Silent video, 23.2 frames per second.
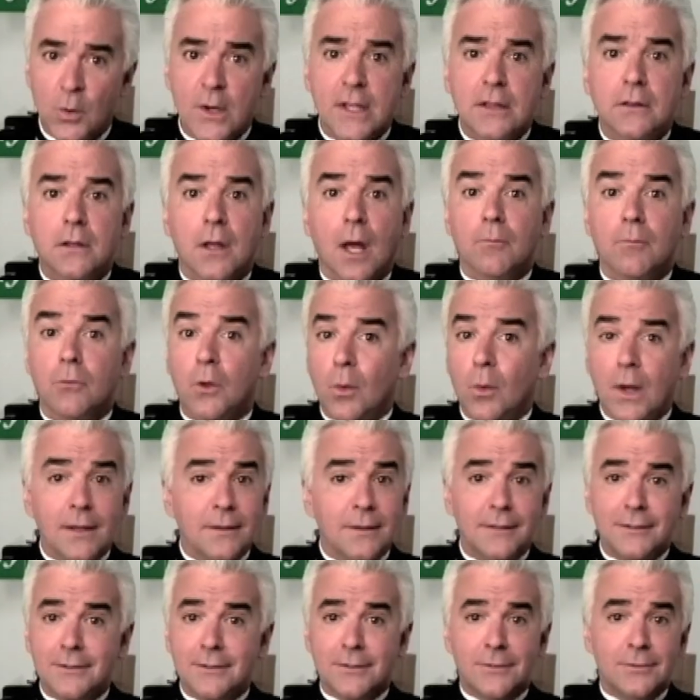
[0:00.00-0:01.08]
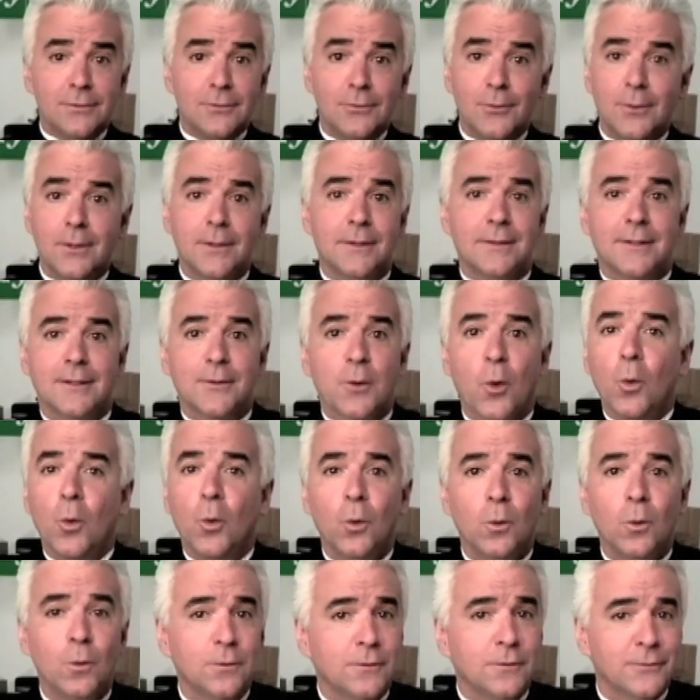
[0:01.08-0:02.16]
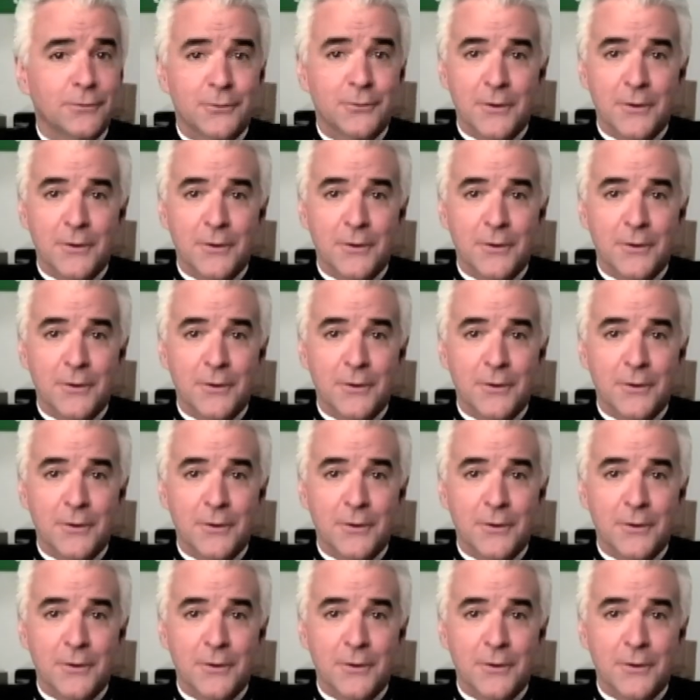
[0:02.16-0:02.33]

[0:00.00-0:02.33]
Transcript: Greet them the way that you would an old